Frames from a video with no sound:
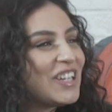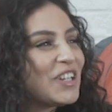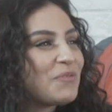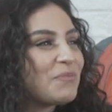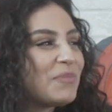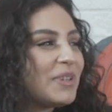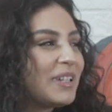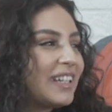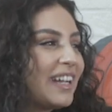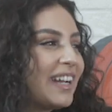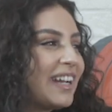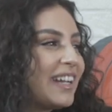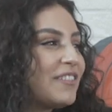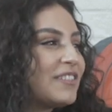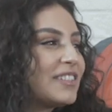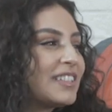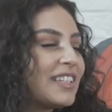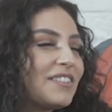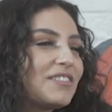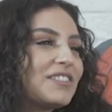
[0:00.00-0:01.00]
But yeah, it
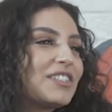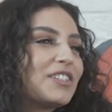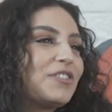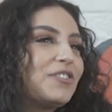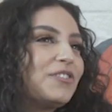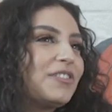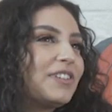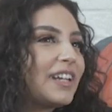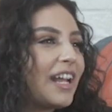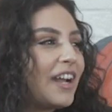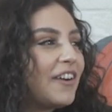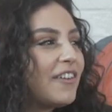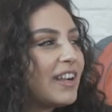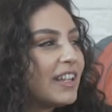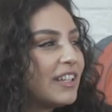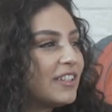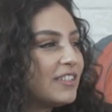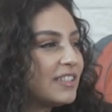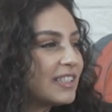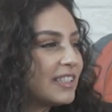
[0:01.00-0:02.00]
was, it was cool, and now I
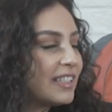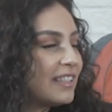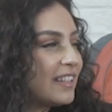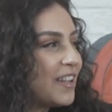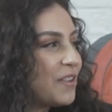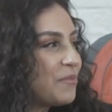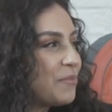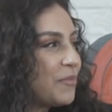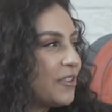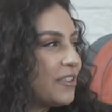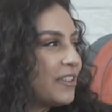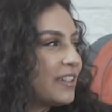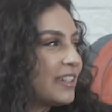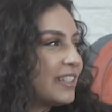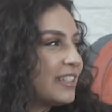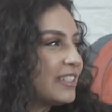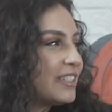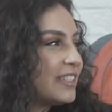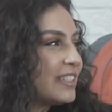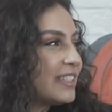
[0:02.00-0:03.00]
use it a lot more, and
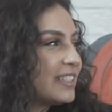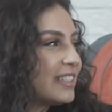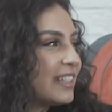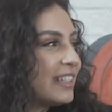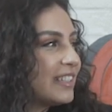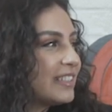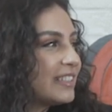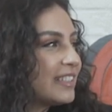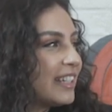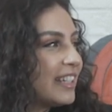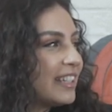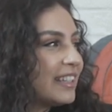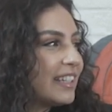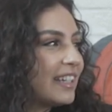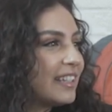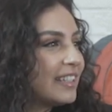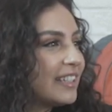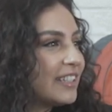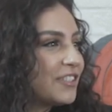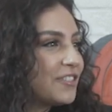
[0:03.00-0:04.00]
it's just like taking that
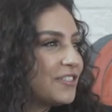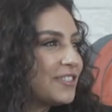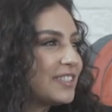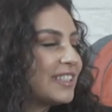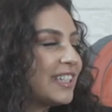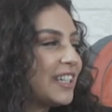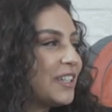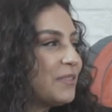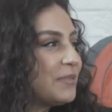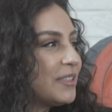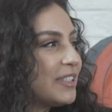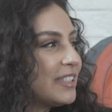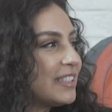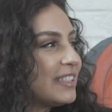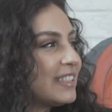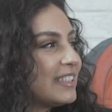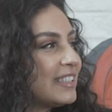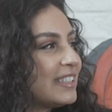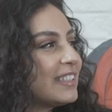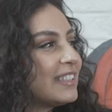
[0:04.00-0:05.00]
initial step, just
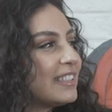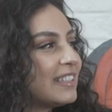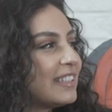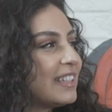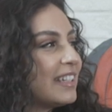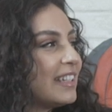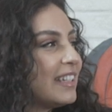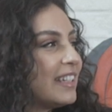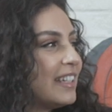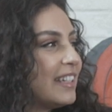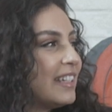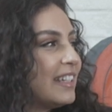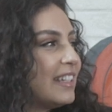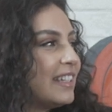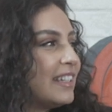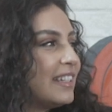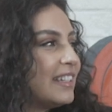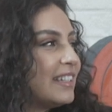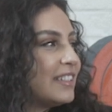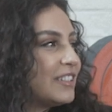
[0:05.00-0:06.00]
mm-hmm.
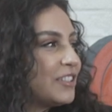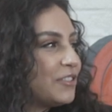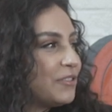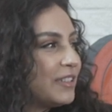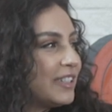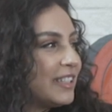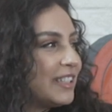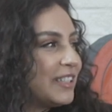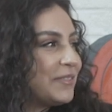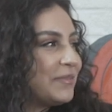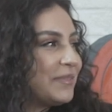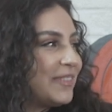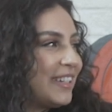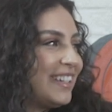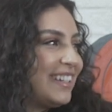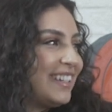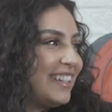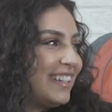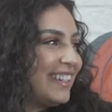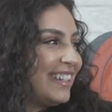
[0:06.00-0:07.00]
doing
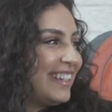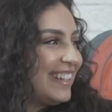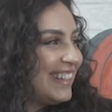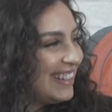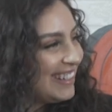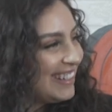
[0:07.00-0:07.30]
it. Yeah, I